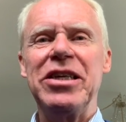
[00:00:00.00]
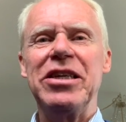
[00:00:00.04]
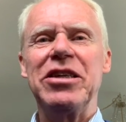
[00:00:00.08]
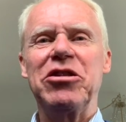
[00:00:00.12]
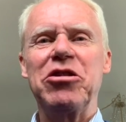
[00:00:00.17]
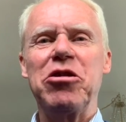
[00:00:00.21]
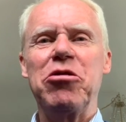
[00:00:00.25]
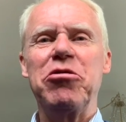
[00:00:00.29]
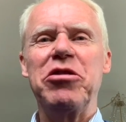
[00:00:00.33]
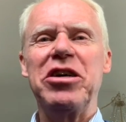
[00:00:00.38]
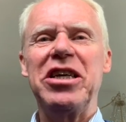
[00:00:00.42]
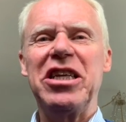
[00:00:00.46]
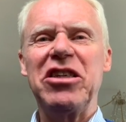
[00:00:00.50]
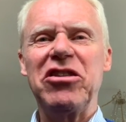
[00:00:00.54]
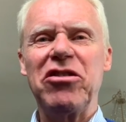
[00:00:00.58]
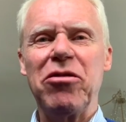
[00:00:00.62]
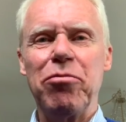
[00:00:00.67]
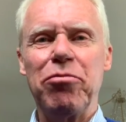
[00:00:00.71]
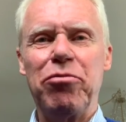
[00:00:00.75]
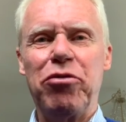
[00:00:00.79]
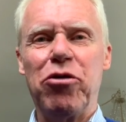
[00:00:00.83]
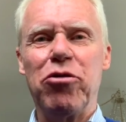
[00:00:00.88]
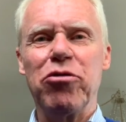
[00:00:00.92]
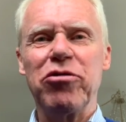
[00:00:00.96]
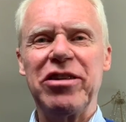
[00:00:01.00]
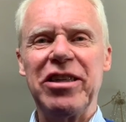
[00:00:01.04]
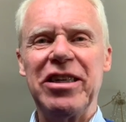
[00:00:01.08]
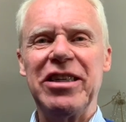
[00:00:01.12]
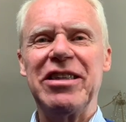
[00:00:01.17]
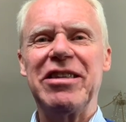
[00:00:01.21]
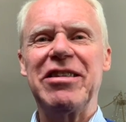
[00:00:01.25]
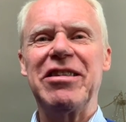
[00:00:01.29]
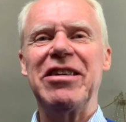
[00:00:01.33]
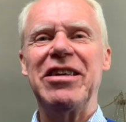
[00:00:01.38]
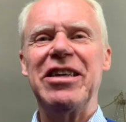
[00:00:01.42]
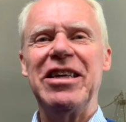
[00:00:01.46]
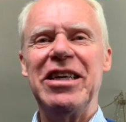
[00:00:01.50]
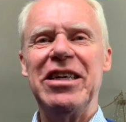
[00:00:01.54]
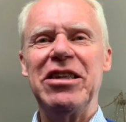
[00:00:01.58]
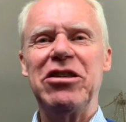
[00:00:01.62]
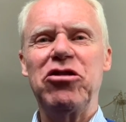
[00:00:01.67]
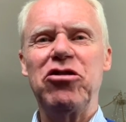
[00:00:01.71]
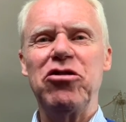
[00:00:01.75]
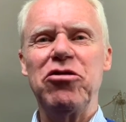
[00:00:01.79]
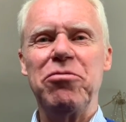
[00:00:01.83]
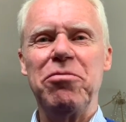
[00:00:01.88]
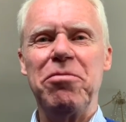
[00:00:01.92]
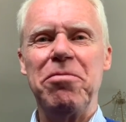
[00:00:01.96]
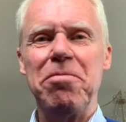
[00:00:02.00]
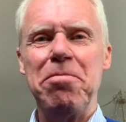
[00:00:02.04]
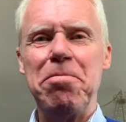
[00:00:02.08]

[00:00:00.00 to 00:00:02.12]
So it is important to